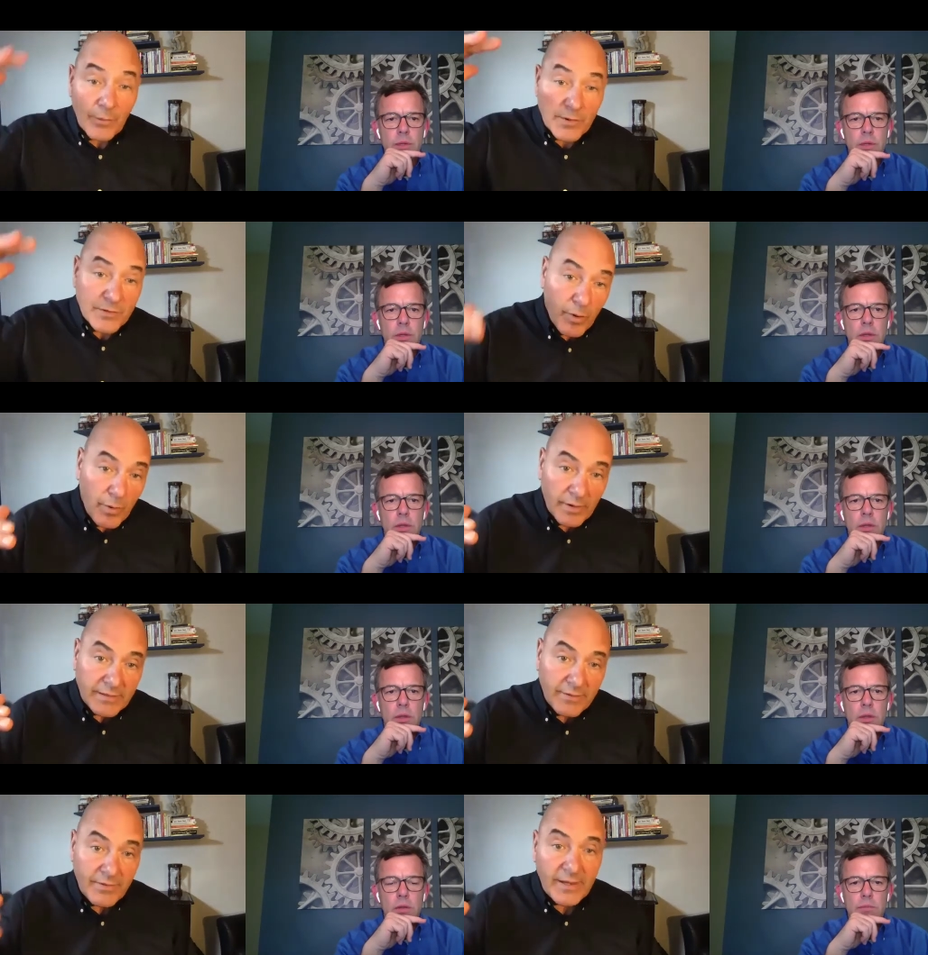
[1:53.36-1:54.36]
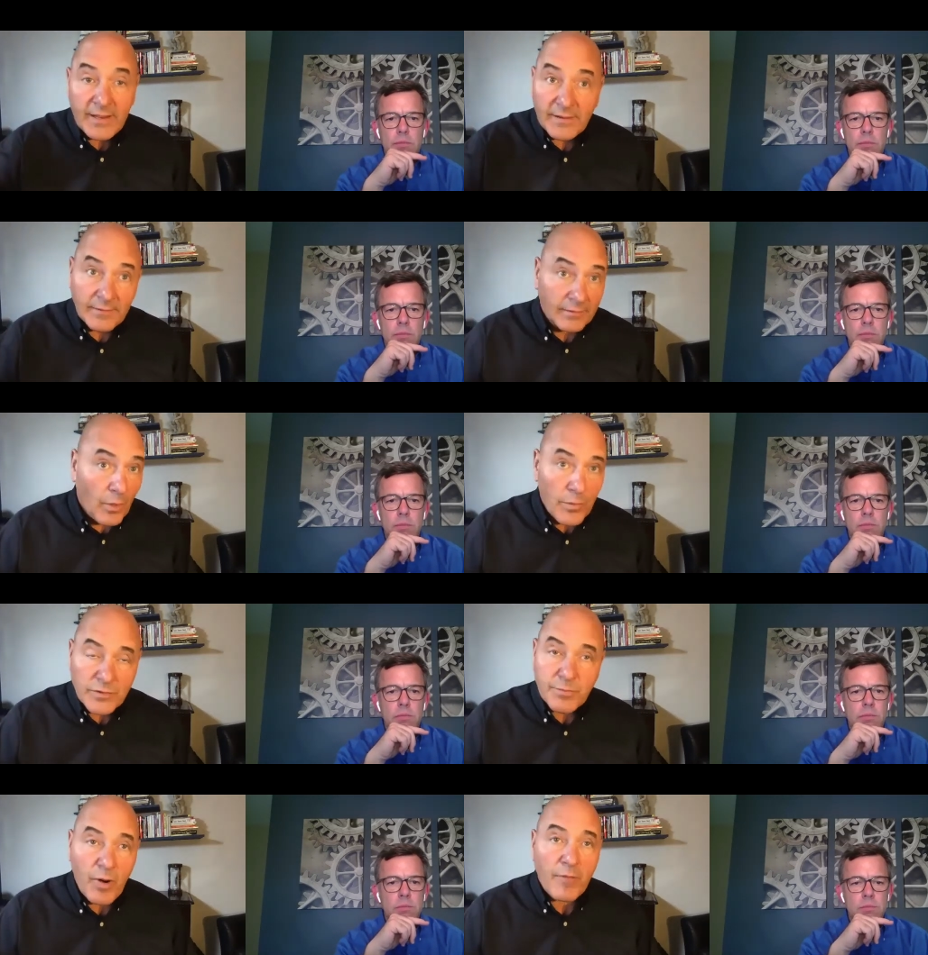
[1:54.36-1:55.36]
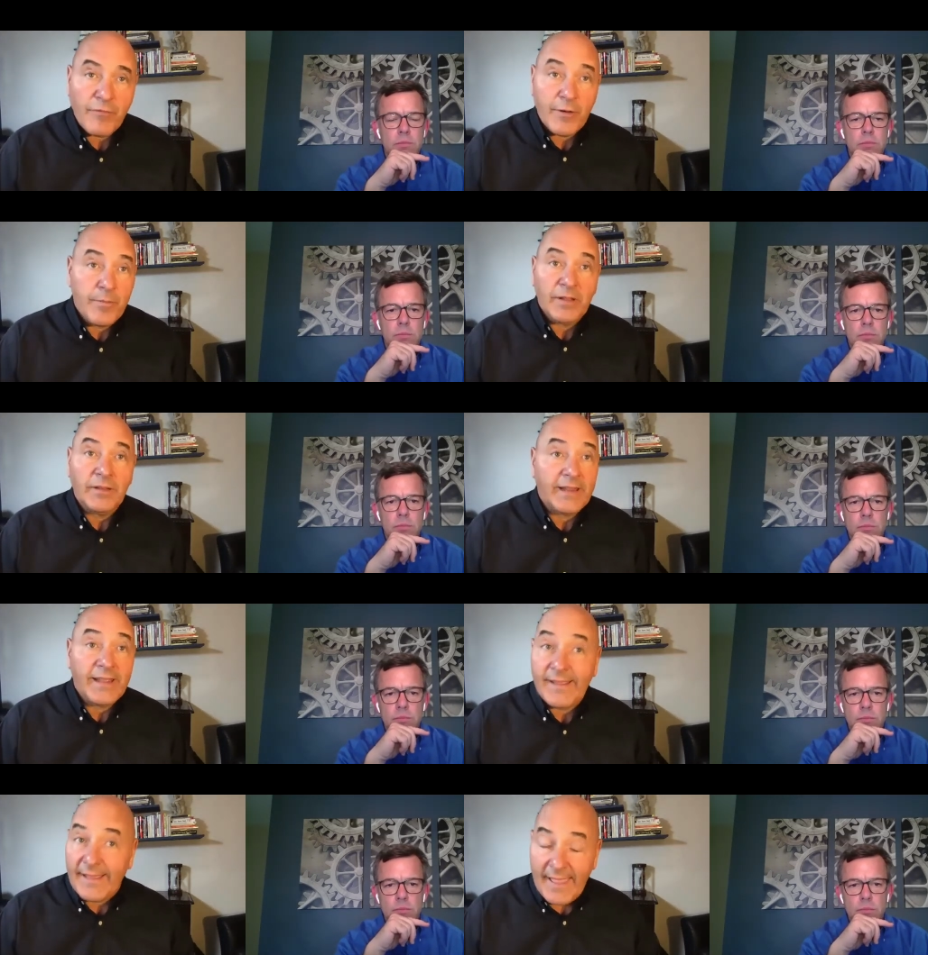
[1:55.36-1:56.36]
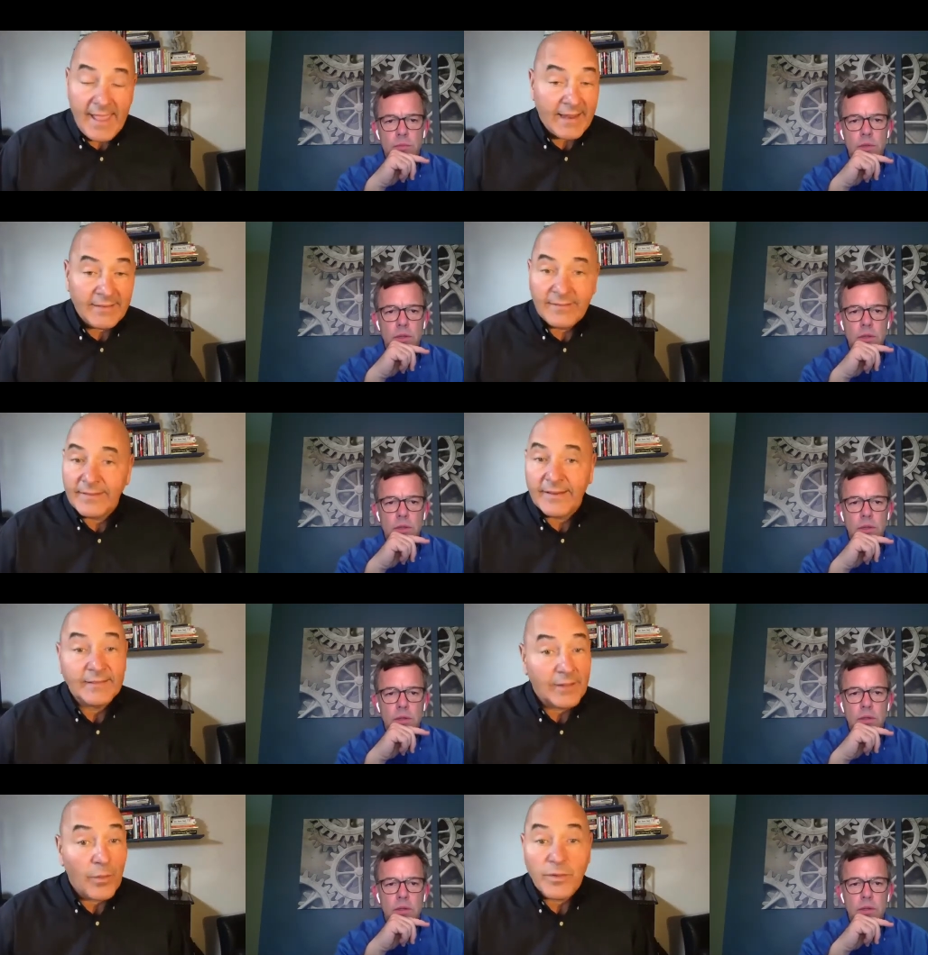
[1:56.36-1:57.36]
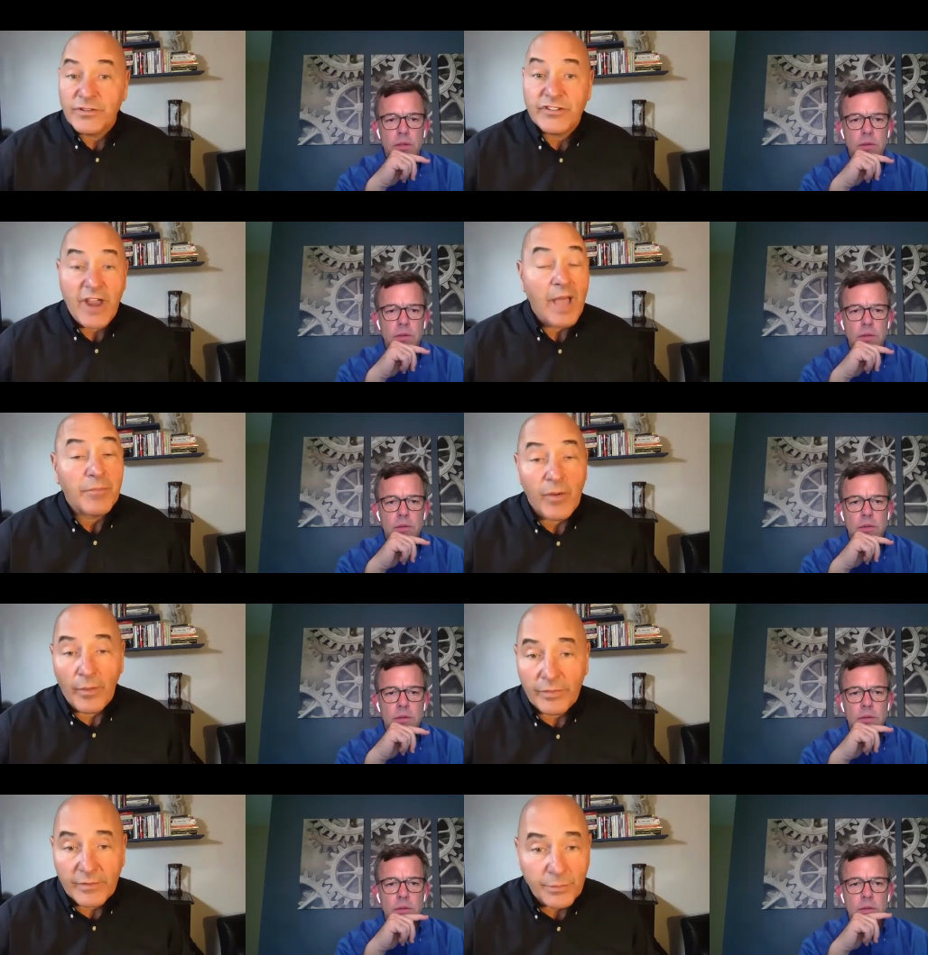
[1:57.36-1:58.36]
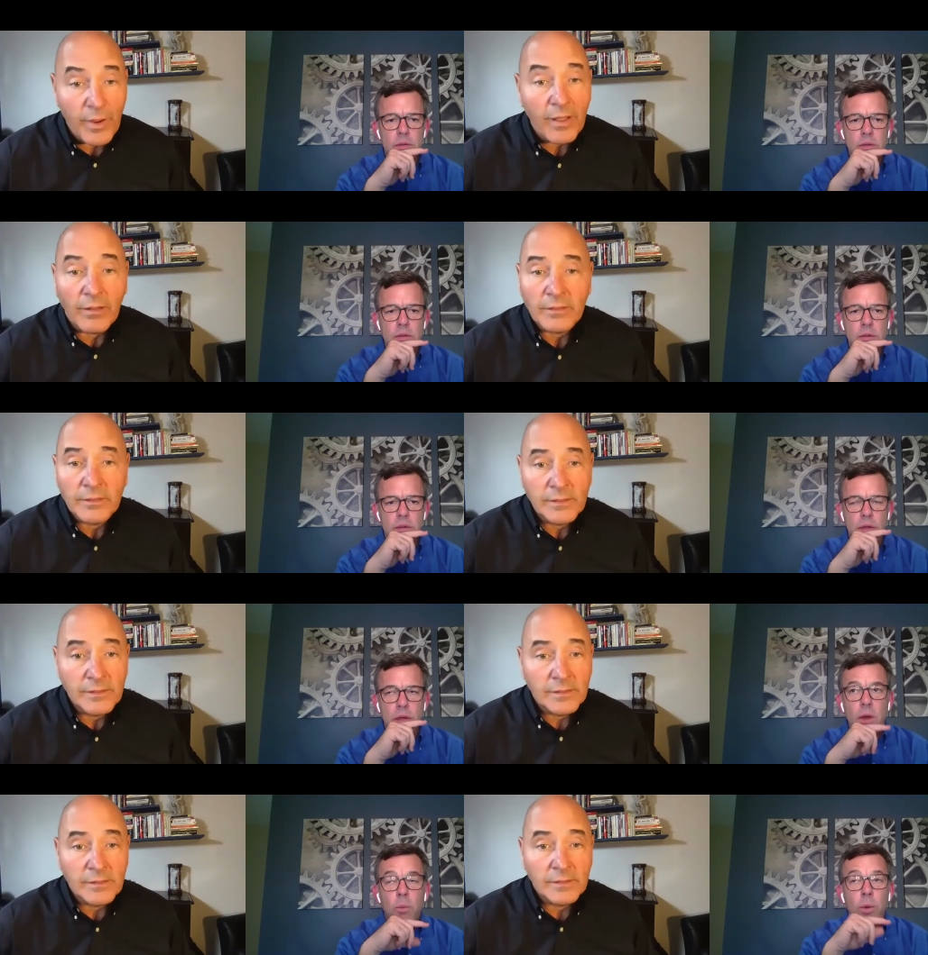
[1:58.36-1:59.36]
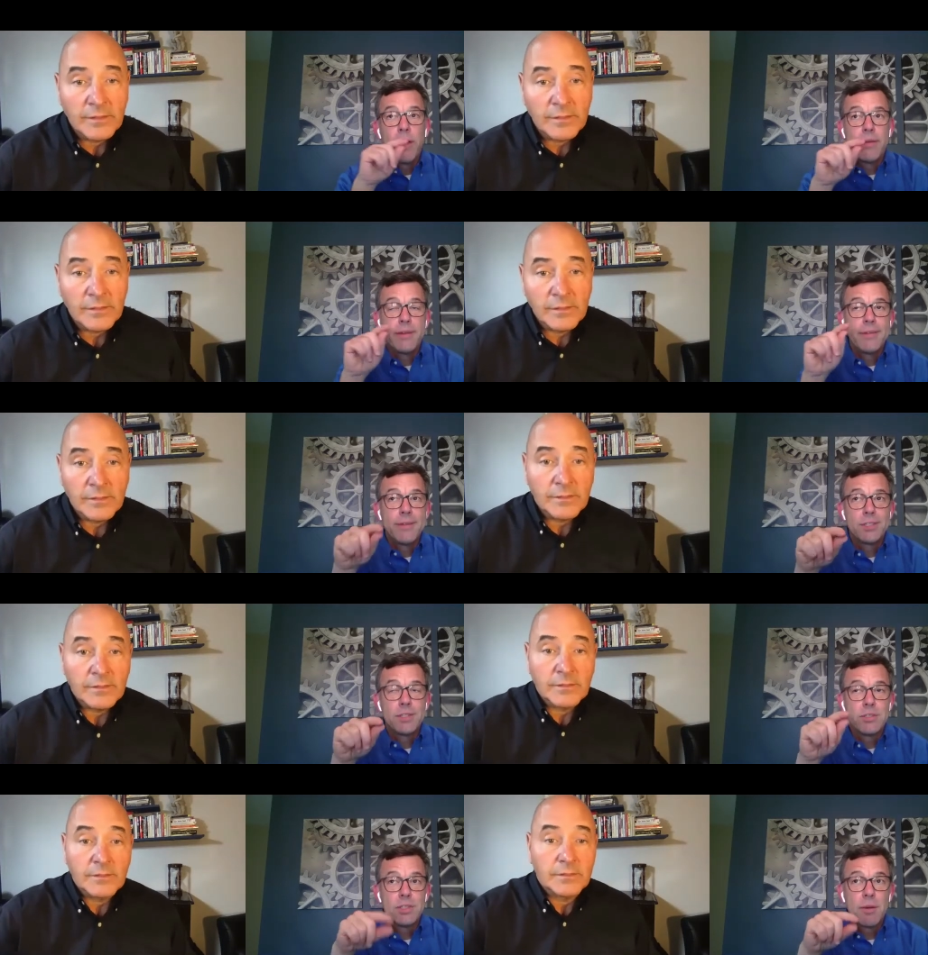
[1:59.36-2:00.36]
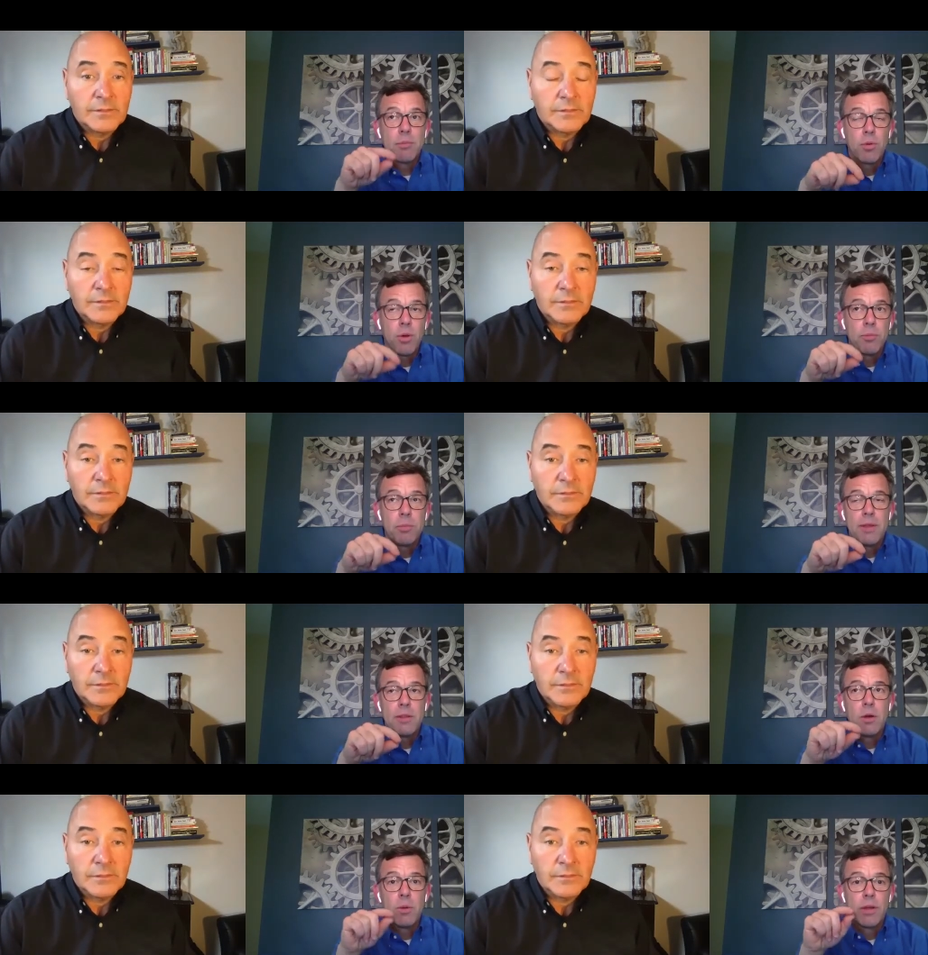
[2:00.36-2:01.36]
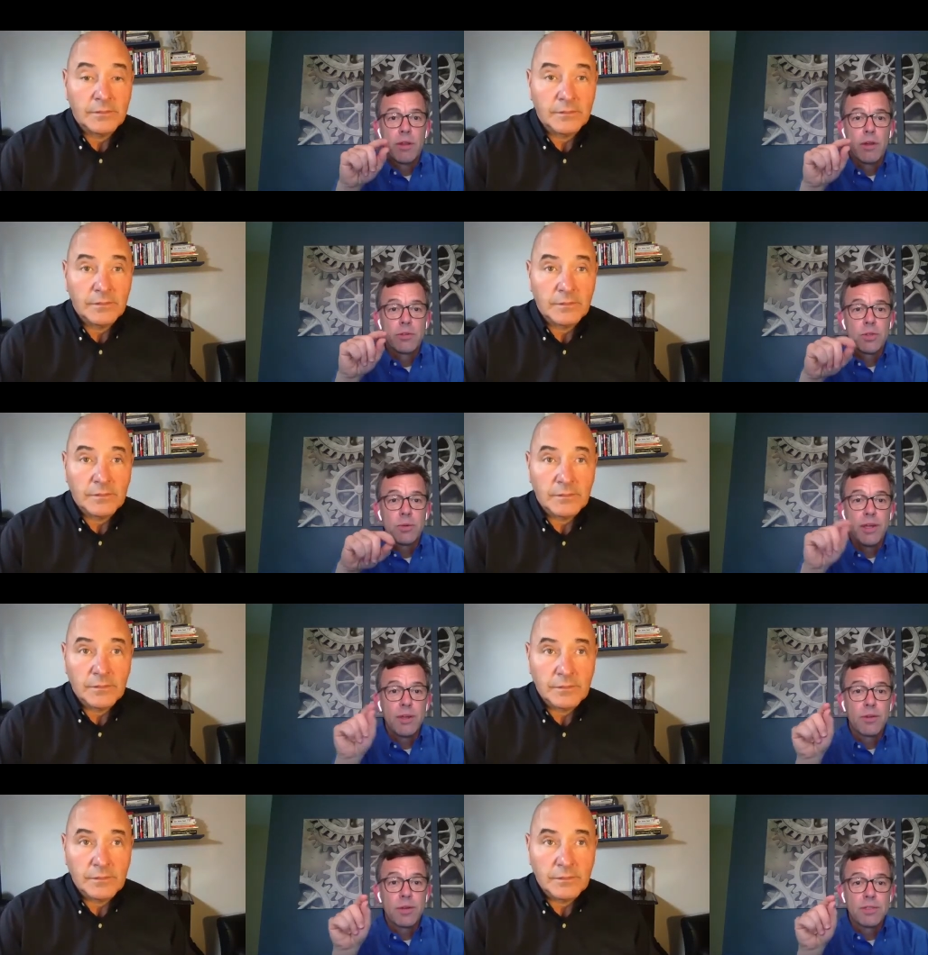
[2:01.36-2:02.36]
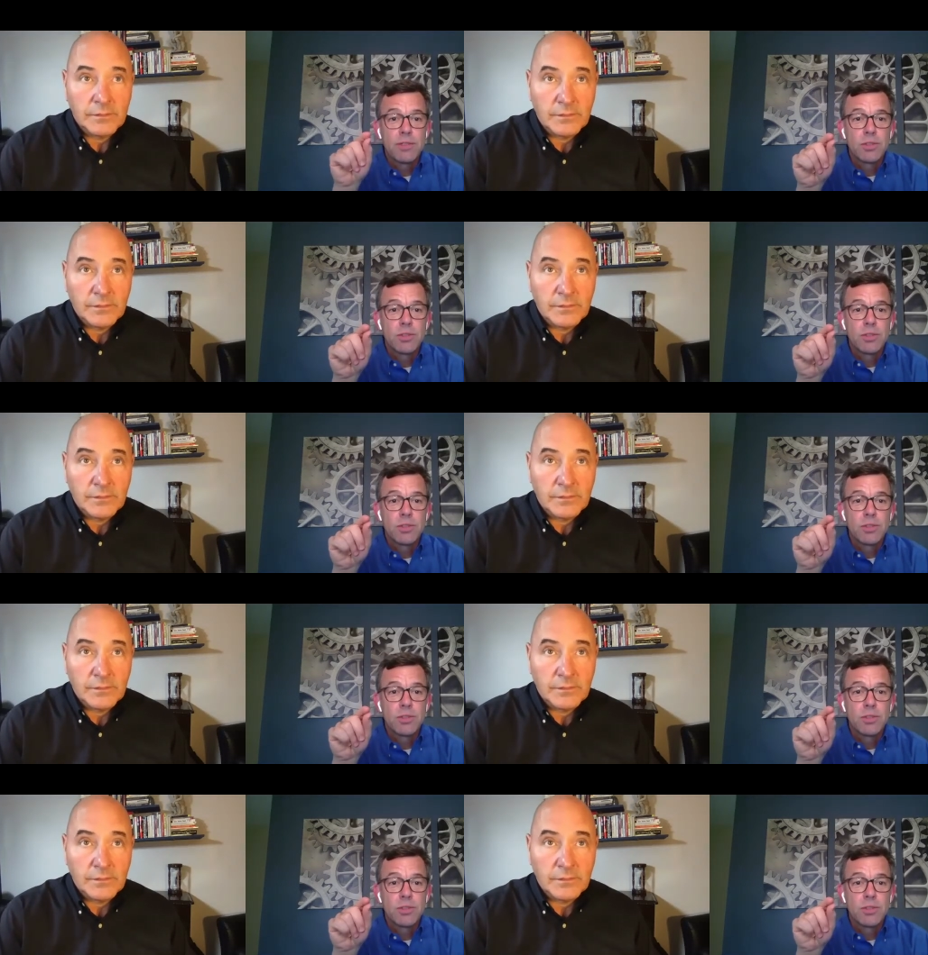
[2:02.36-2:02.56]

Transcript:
Speaker 1: productivity and lowers profitability and it lowers job growth as well.
Speaker 2: Well, in addition to job growth being lowered, it also increases